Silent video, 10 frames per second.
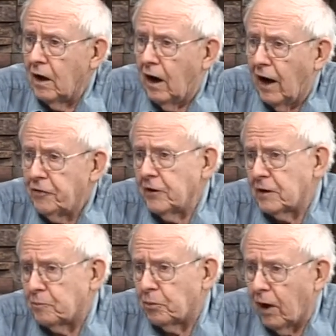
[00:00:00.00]
I
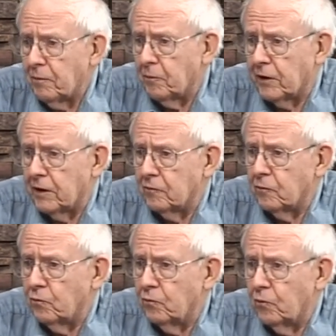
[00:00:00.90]
think probably
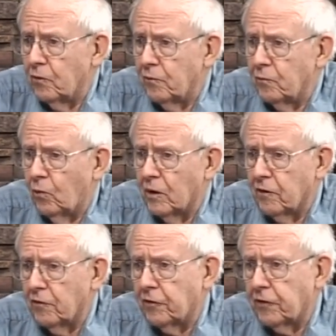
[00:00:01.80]
one
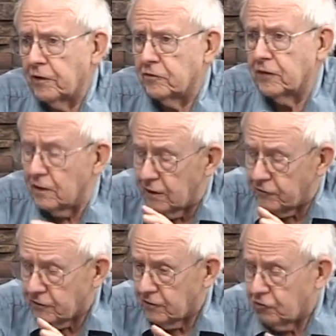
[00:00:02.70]
of the things, at
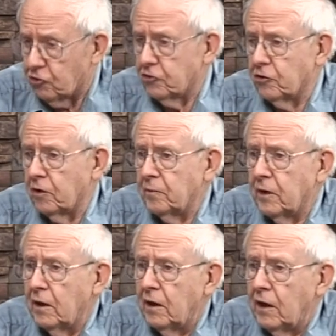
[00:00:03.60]
least in the short term,
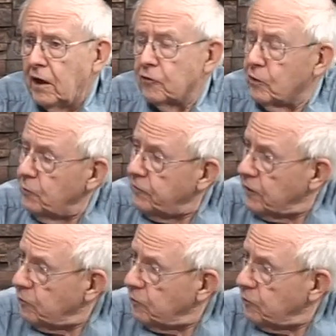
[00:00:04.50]
is what we've done